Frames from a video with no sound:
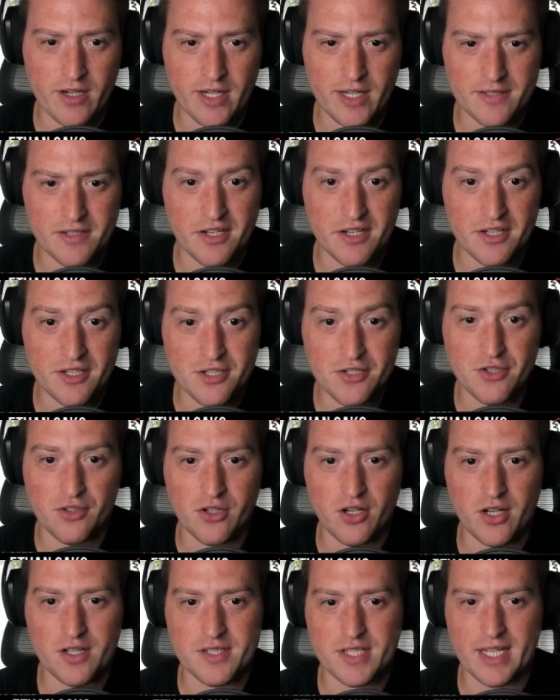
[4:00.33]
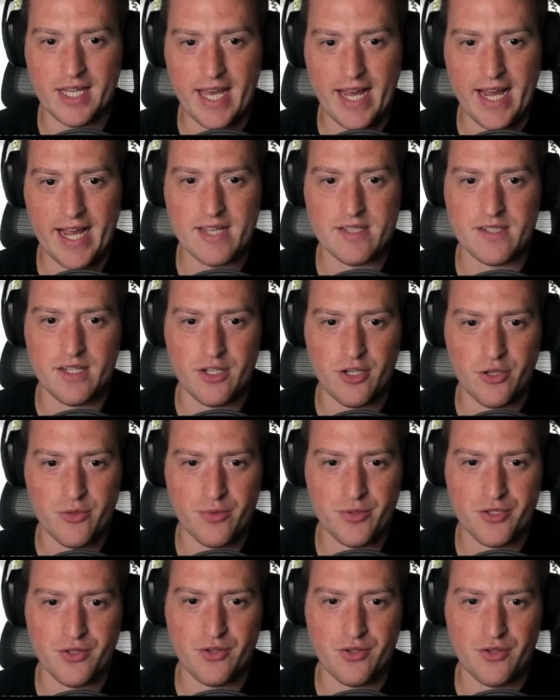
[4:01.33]
As an additional cost to cast it, you
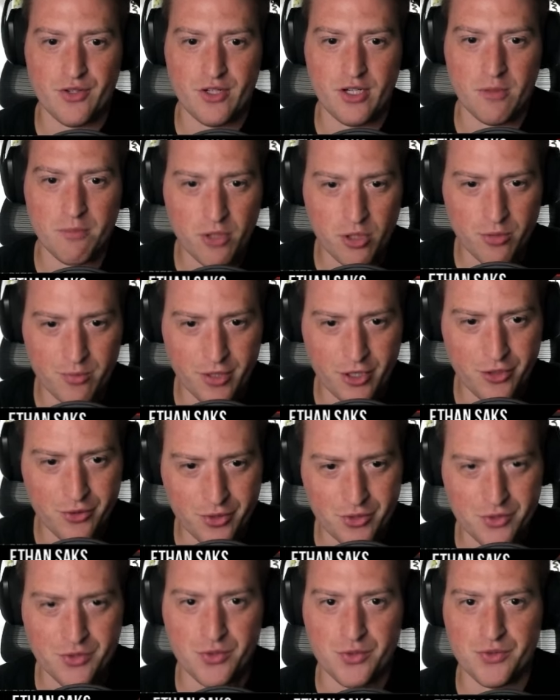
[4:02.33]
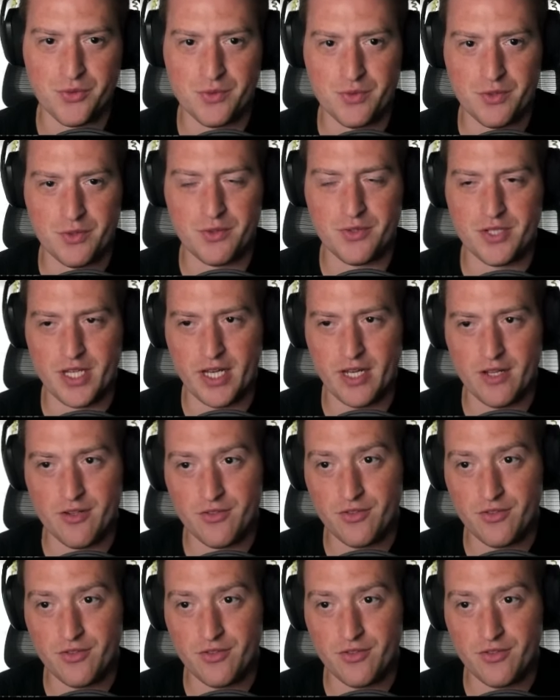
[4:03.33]
return a permanent you control to its owner's hand.